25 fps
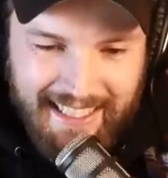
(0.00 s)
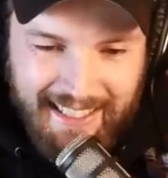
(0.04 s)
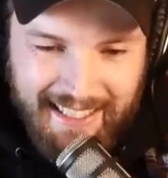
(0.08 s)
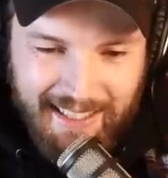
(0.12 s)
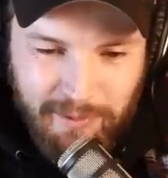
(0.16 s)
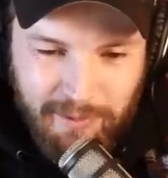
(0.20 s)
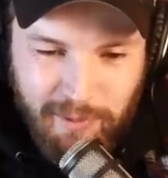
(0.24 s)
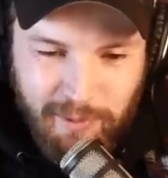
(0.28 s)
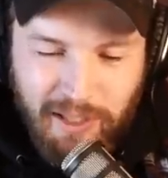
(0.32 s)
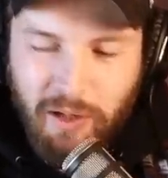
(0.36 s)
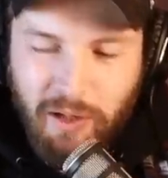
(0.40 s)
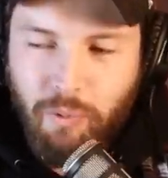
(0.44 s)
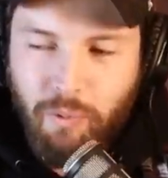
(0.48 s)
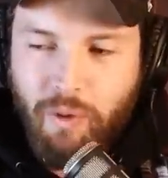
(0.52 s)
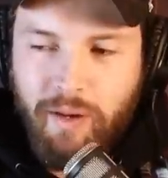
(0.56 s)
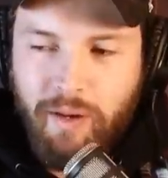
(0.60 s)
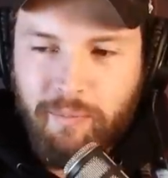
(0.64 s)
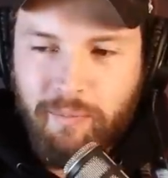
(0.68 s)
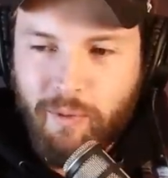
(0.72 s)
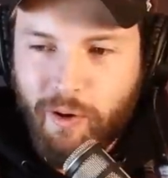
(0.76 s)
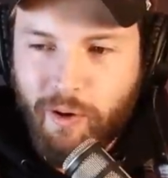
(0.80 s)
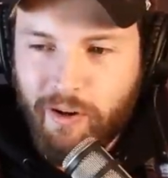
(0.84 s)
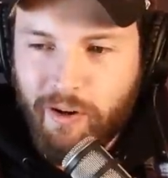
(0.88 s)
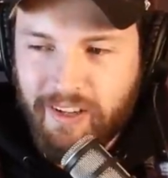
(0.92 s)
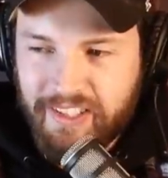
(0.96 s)
Uh, we'll
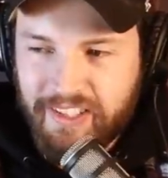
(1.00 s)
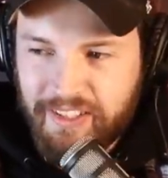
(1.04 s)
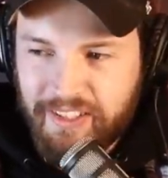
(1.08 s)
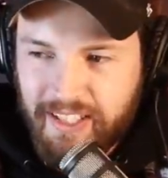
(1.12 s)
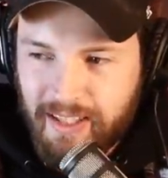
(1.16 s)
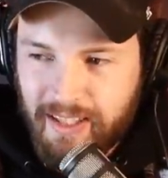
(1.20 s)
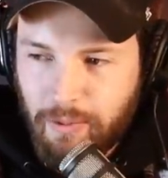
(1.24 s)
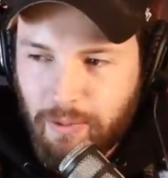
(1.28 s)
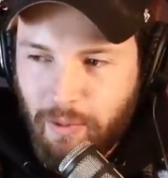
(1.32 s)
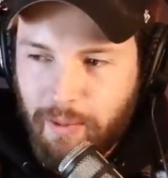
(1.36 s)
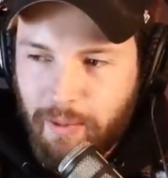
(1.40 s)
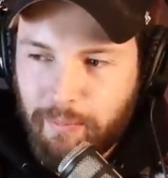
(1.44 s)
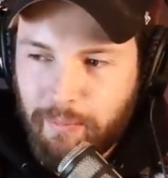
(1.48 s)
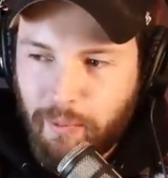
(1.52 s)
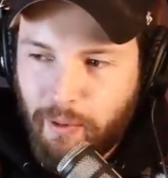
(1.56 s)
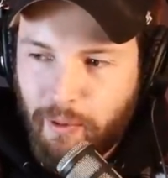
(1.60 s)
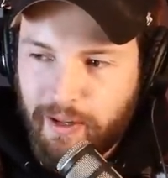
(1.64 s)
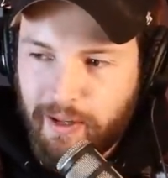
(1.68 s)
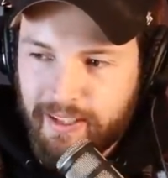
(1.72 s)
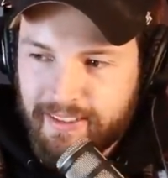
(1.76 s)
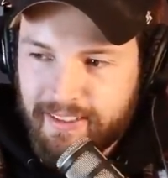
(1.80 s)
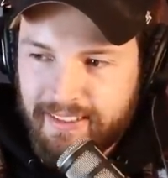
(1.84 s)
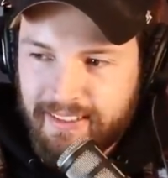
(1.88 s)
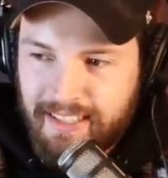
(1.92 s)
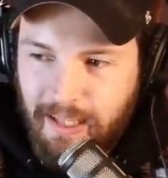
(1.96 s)
go one more and you get the
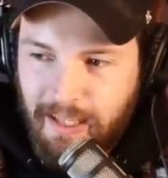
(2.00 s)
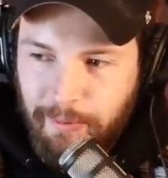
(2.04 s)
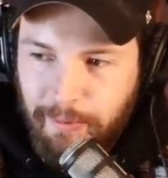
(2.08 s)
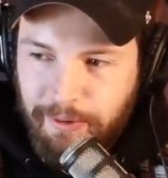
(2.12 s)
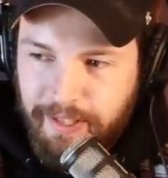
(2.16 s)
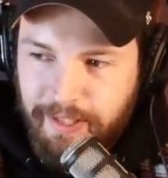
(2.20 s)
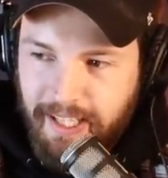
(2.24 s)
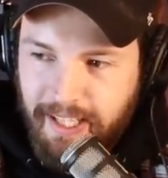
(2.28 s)
one point.